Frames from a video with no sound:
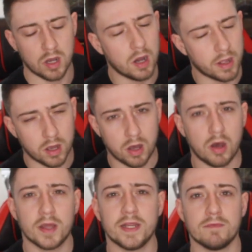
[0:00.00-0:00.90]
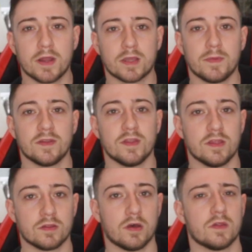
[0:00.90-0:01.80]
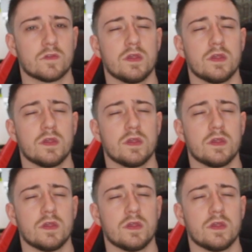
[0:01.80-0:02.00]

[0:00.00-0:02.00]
I highly recommend these guys.